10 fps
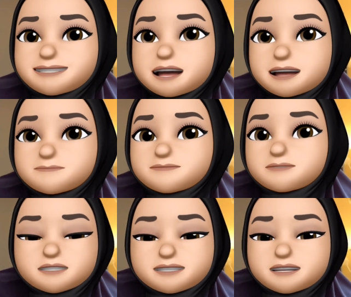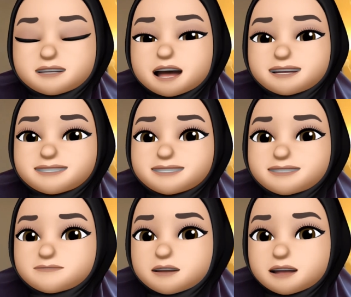time, the king asked
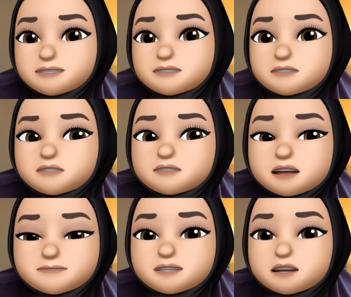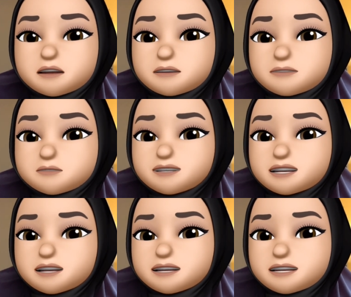his men to capture all the
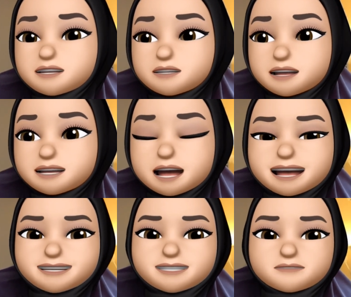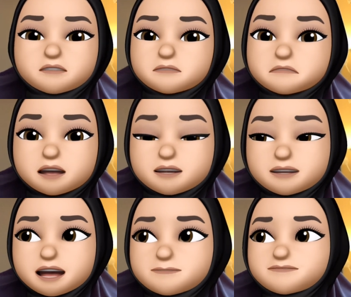witches and hang them or
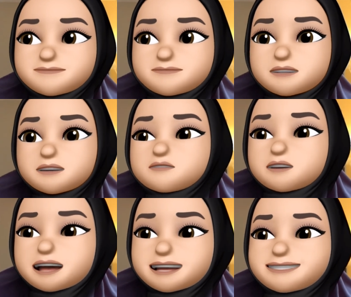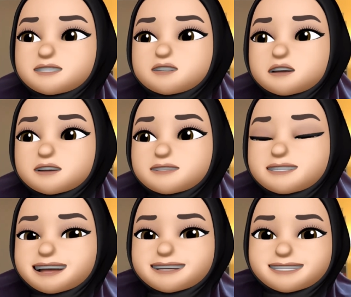burn them. But Alice
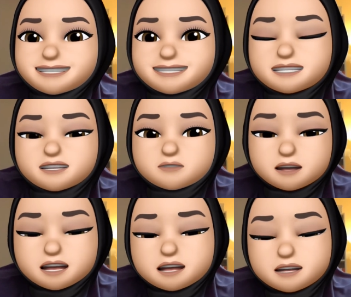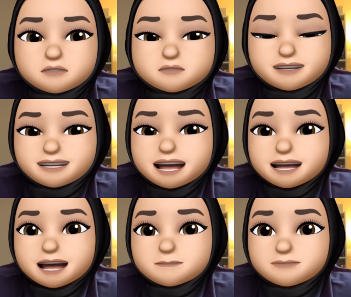got tangled in the situation. When
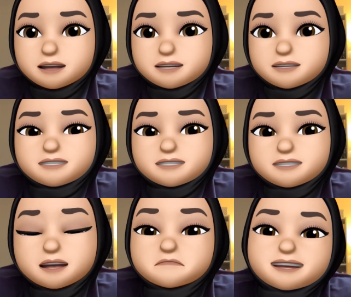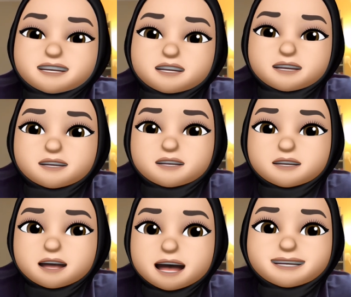that happened, they
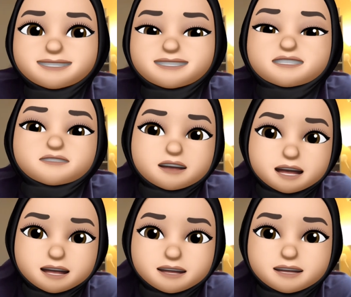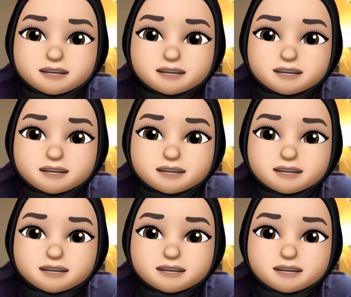mentioned Alice Gray.